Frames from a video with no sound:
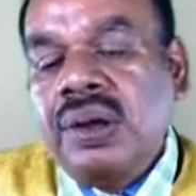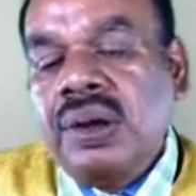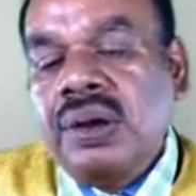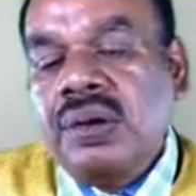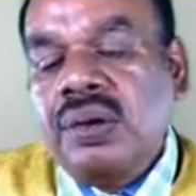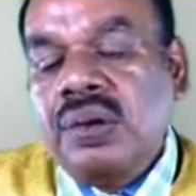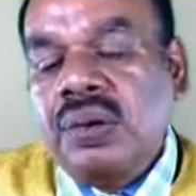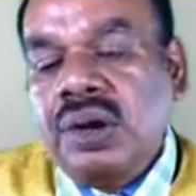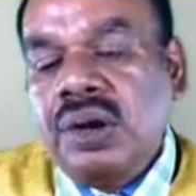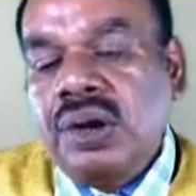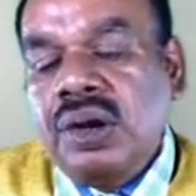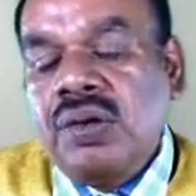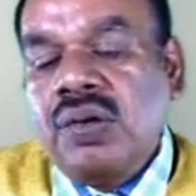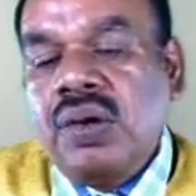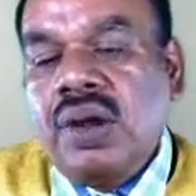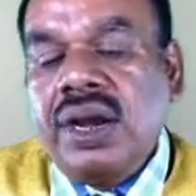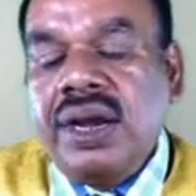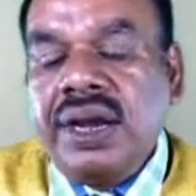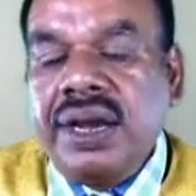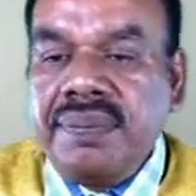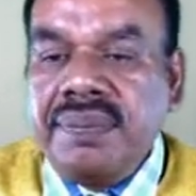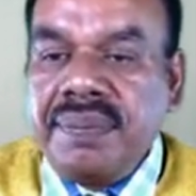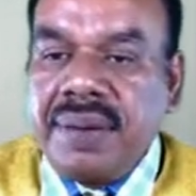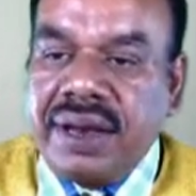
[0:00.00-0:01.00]
total
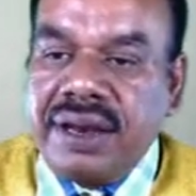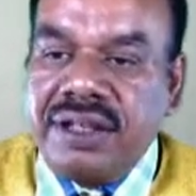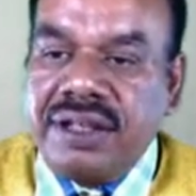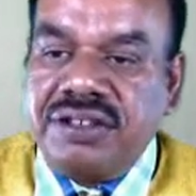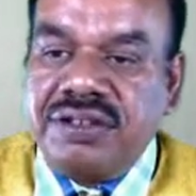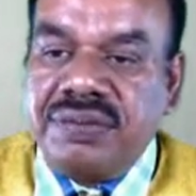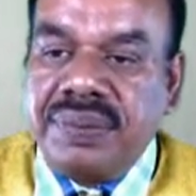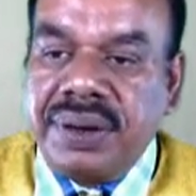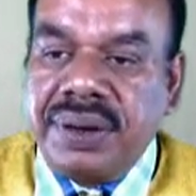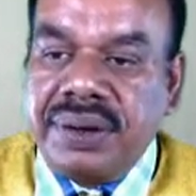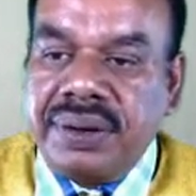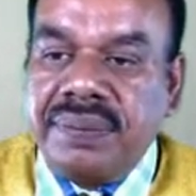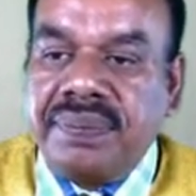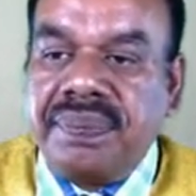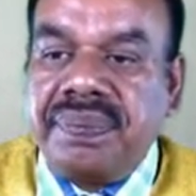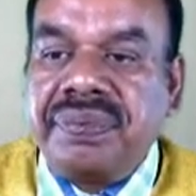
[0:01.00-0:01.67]
quality management.